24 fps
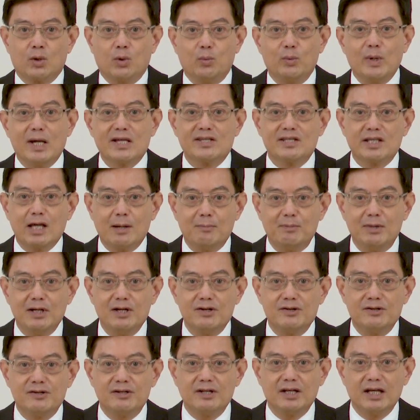We
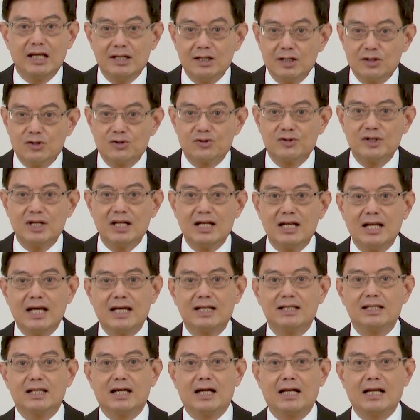established
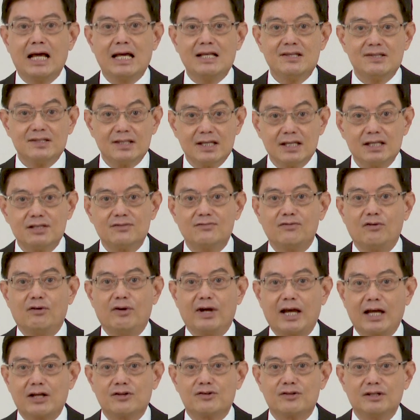industry-led alliances for
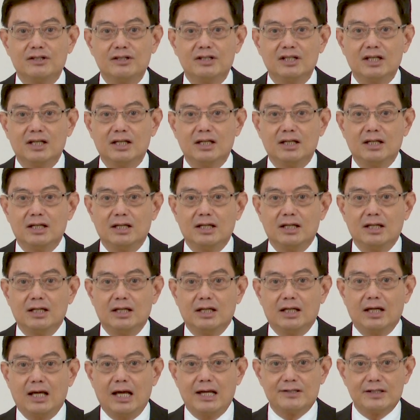action
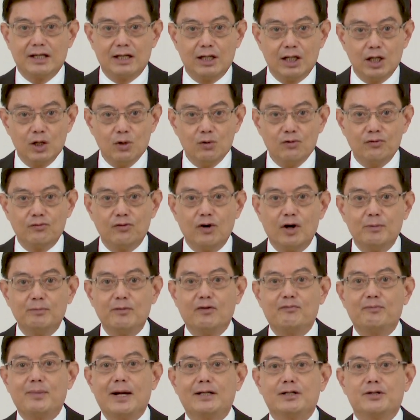as a new form
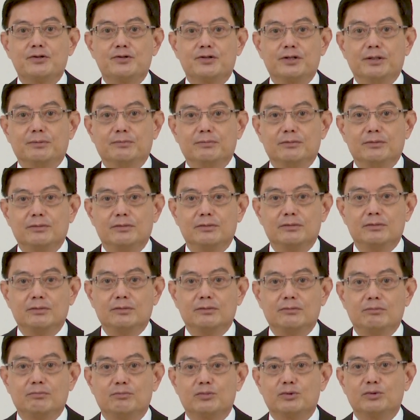of partnership
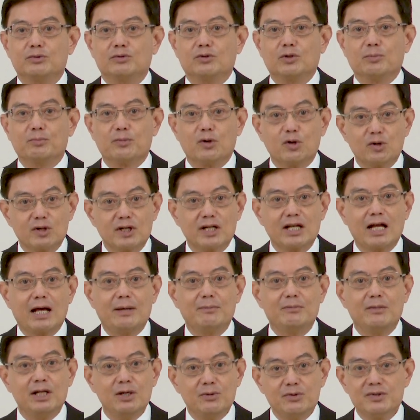to
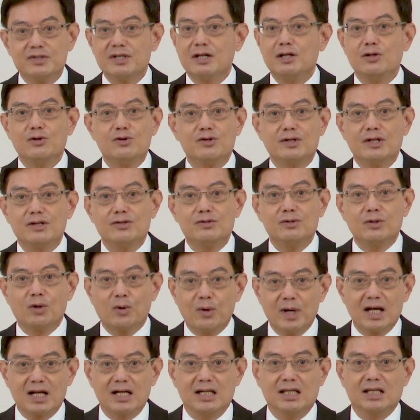prototype new solutions
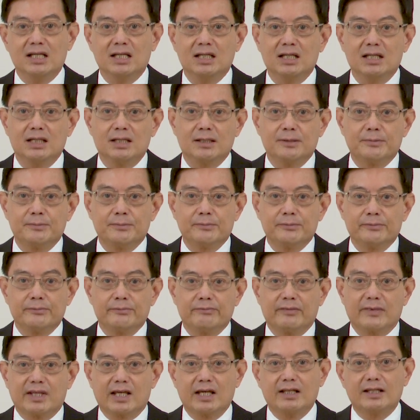quickly
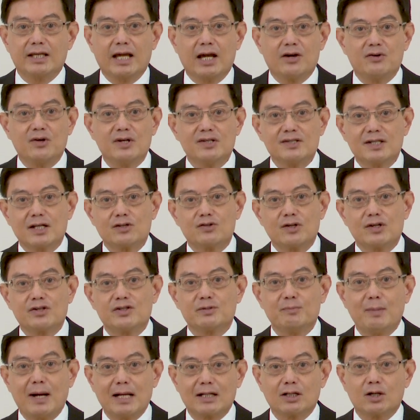in areas such as
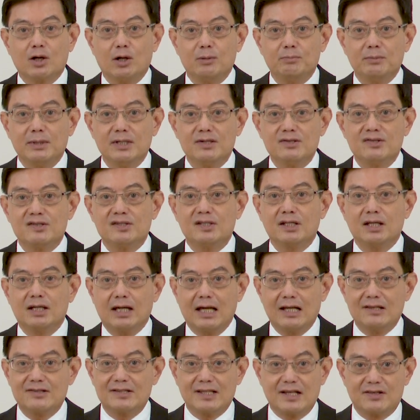smart commerce
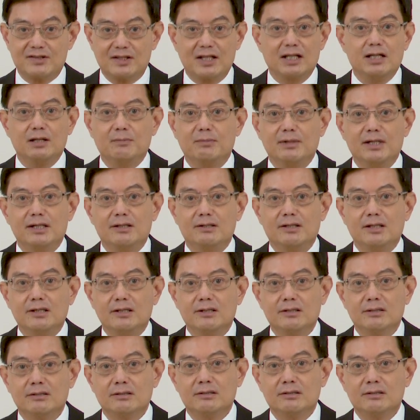and sustainability.